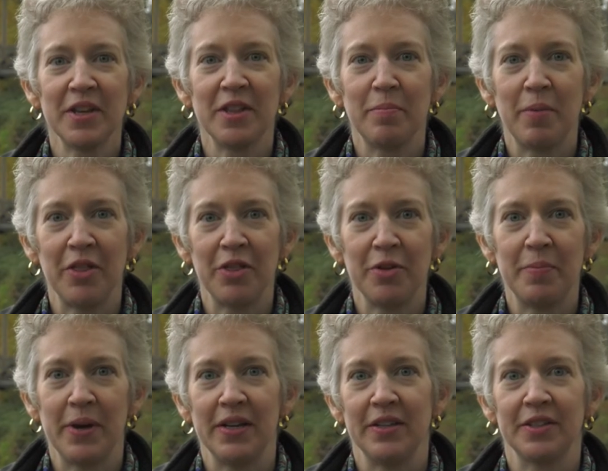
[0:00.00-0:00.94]
to the Bothell
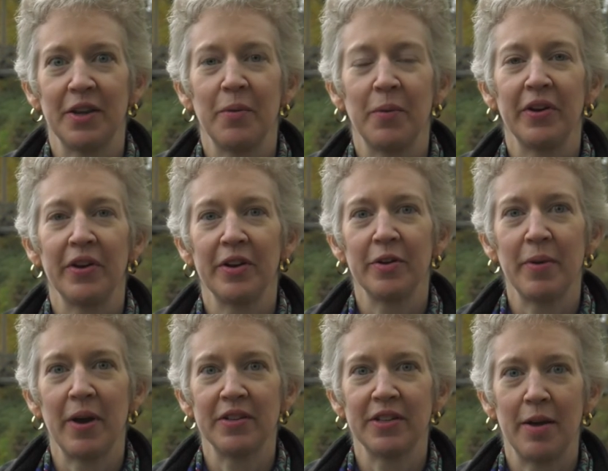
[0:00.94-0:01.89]
Buzz, where you hear
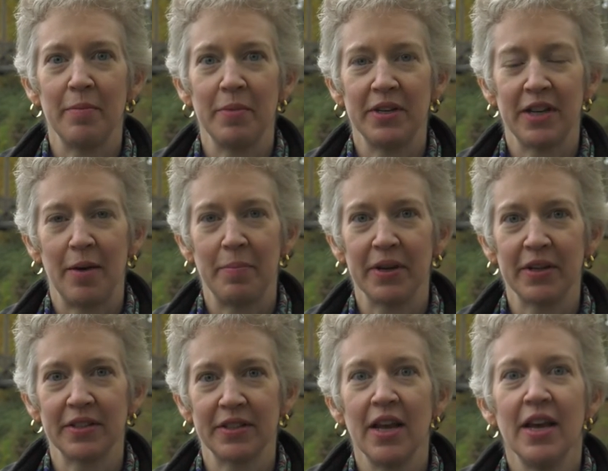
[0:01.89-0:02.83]
about timely
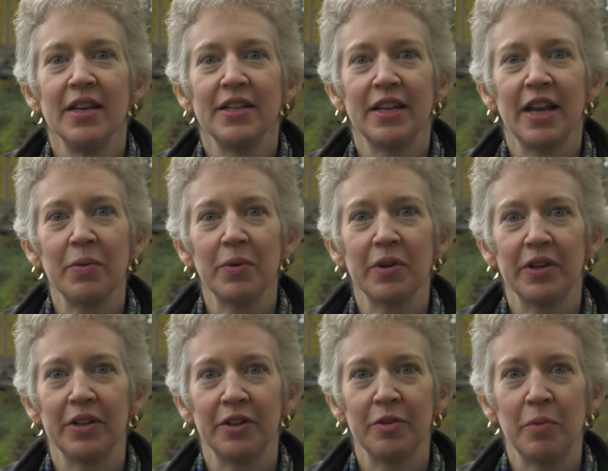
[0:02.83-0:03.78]
topics. Today we're
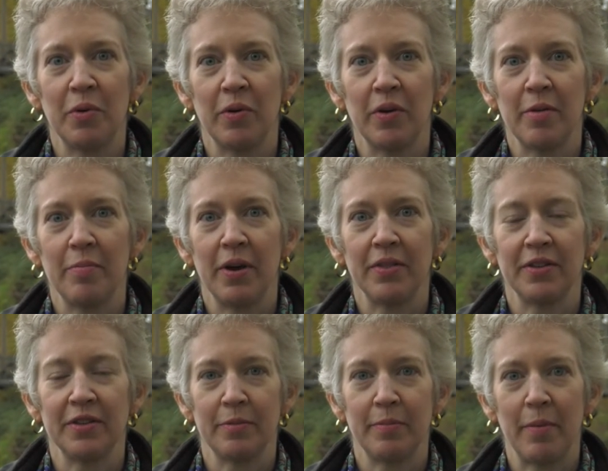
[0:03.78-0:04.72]
going to learn more about
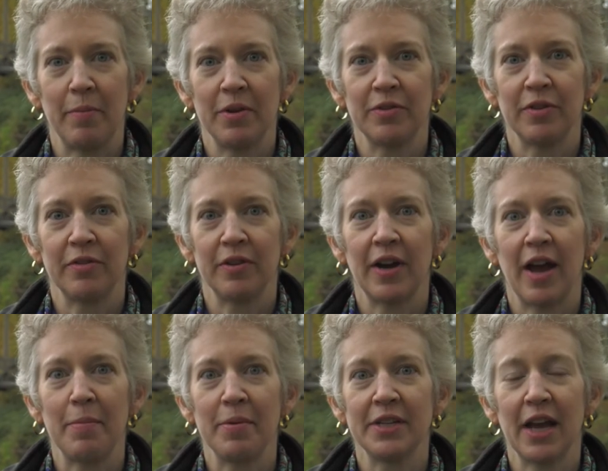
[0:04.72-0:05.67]
the Sammamish River
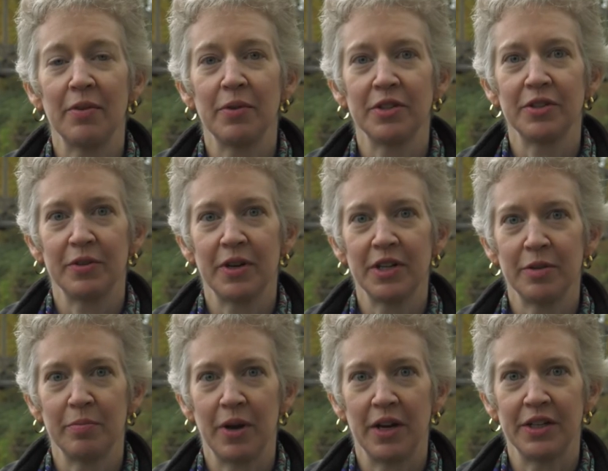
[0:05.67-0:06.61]
Habitat
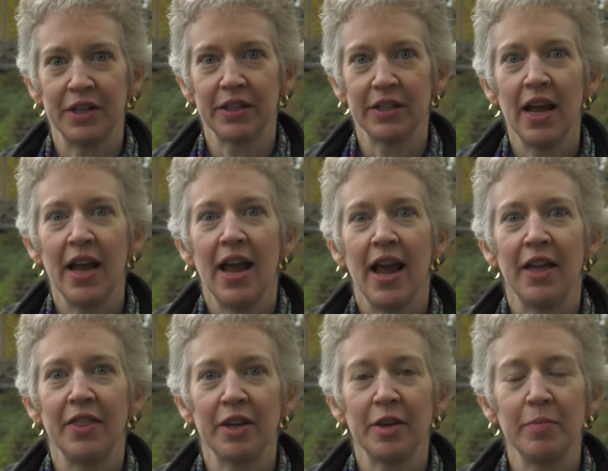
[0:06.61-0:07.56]
Restoration Project
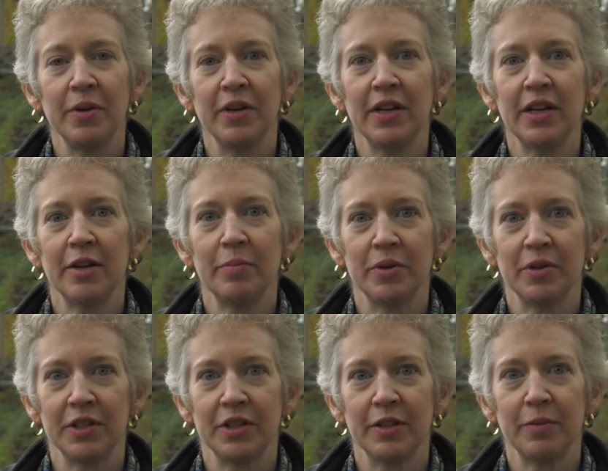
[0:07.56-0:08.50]
and the Community
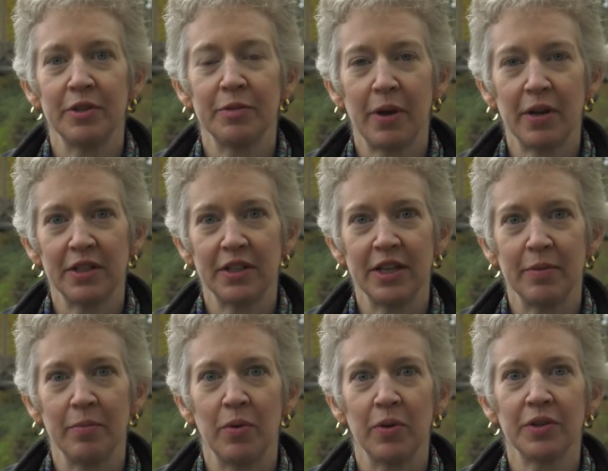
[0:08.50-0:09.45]
Emergency Response
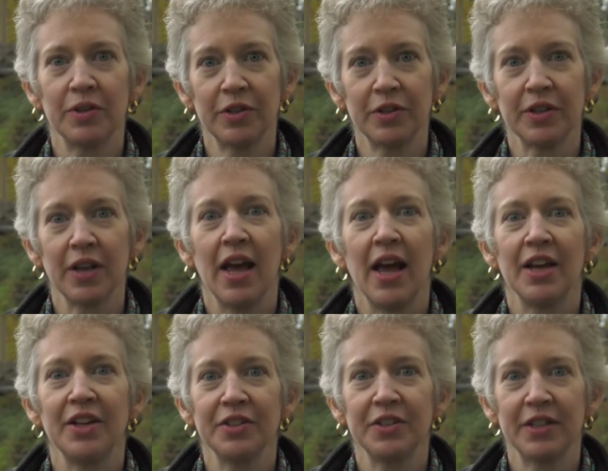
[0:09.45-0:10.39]
Team, or CERT,
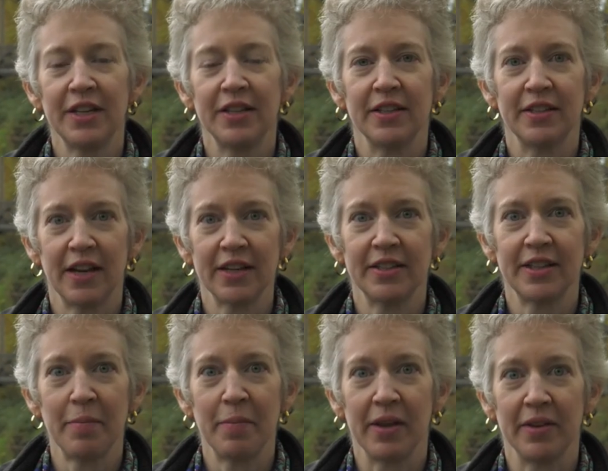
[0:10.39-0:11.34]
as you'll see in this next
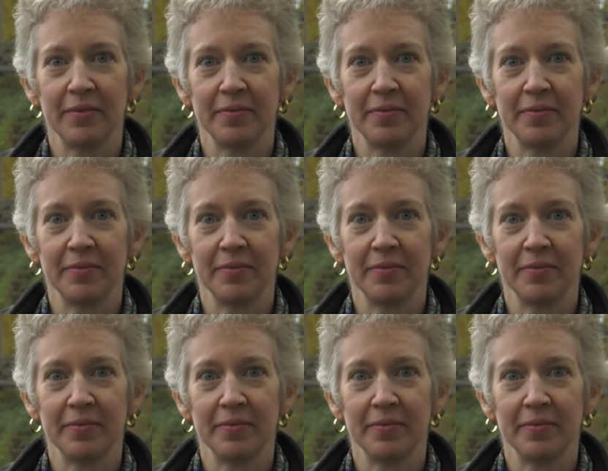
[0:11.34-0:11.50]
segment.